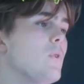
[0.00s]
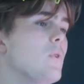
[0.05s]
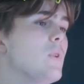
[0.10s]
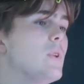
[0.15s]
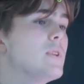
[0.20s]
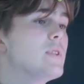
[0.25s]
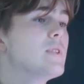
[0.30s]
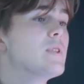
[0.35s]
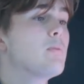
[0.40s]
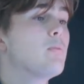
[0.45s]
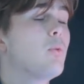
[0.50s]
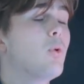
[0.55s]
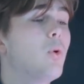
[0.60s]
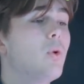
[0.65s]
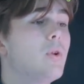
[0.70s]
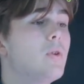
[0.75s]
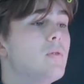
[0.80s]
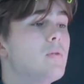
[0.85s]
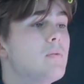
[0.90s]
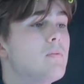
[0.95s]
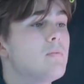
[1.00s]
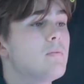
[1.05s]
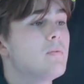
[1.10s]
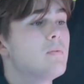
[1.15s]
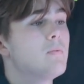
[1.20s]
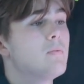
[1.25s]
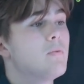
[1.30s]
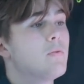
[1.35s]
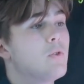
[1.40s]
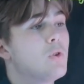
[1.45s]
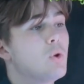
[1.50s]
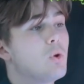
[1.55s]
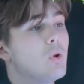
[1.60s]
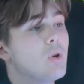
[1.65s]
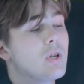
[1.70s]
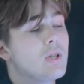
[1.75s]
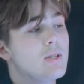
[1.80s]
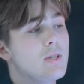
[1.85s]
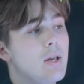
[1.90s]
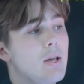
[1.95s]
this is important for your
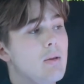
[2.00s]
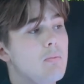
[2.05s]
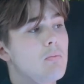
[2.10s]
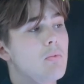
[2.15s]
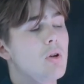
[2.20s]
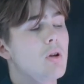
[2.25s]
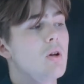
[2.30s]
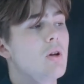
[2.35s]
exam